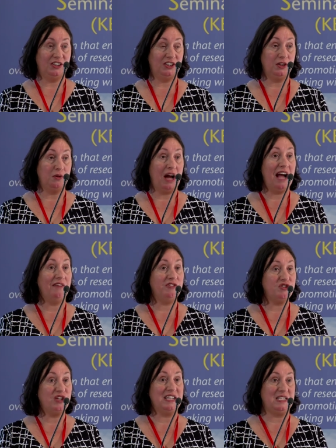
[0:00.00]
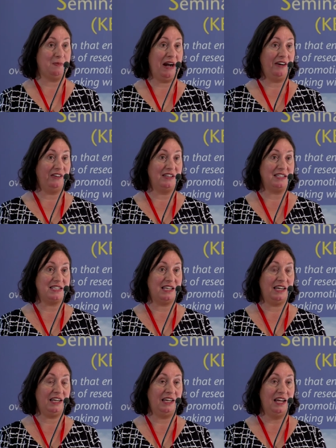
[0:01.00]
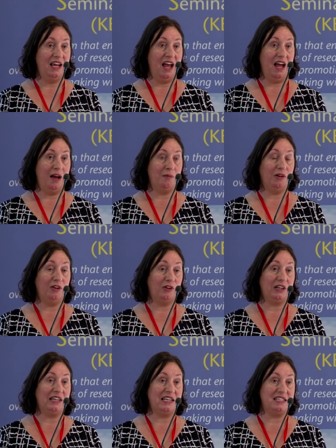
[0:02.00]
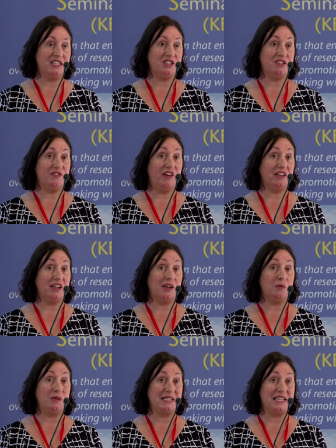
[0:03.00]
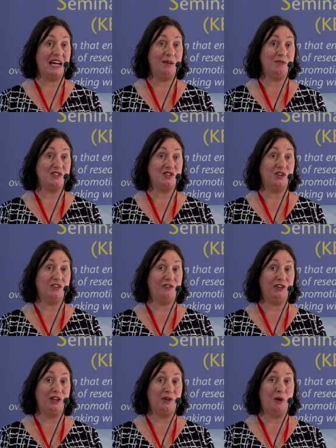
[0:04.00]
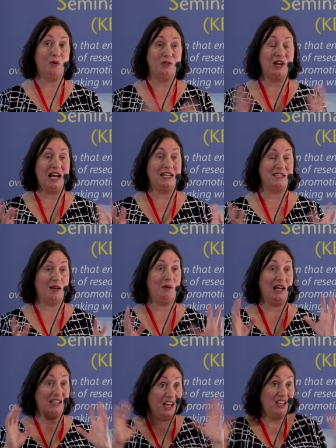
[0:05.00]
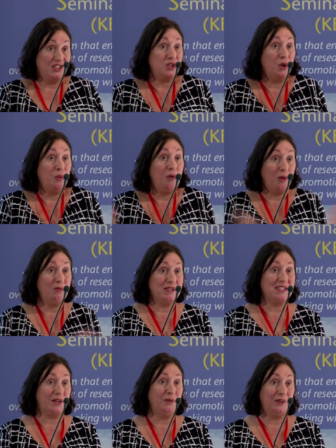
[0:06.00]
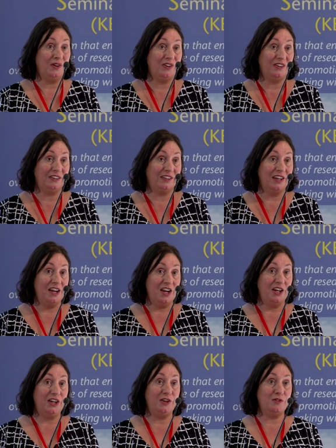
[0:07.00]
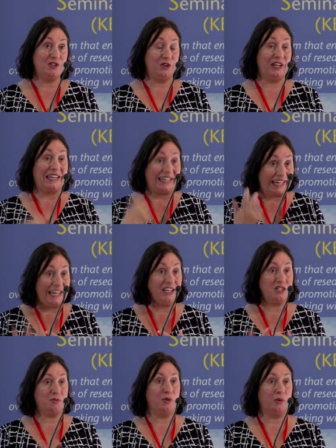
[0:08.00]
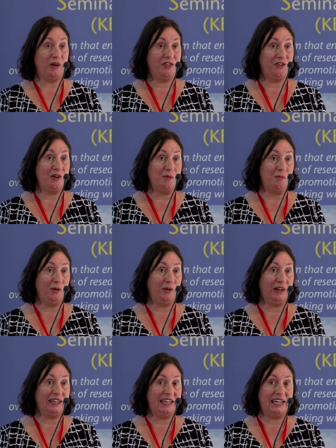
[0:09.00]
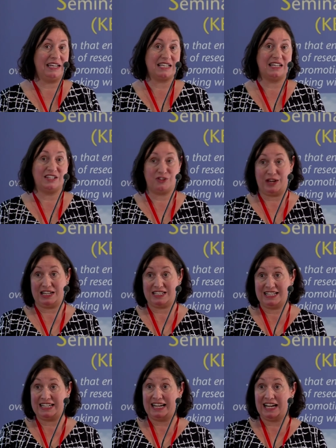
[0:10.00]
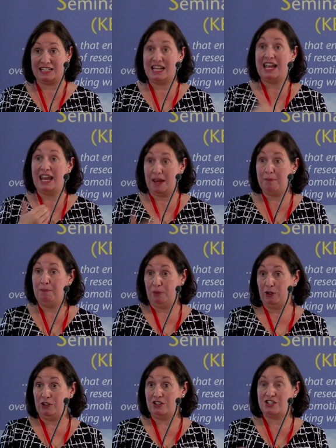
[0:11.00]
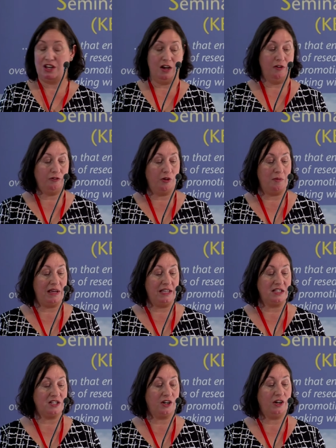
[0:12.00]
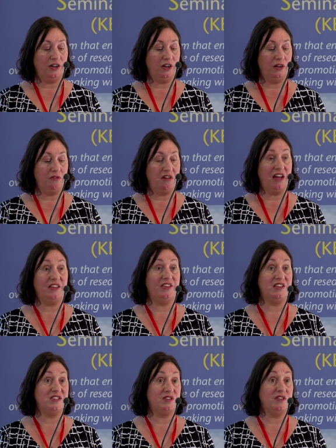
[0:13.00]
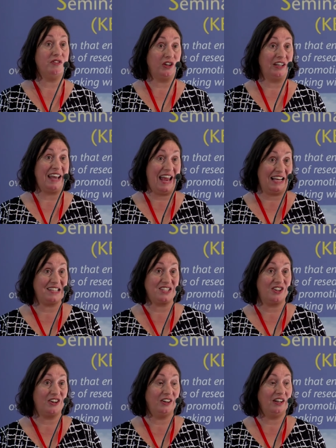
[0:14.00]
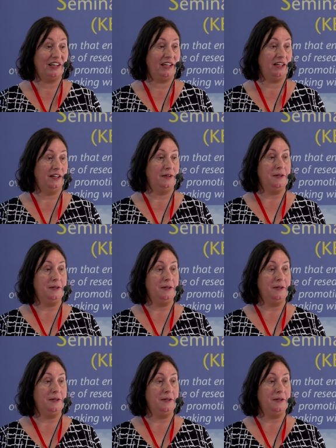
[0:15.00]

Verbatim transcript: you know, having transparency. Um, organizations felt that it was time to sort of, you know, hold their hands up and, and show what was going on, you know, to engage more with their employees and to actually get input from internal rather than sort of looking externally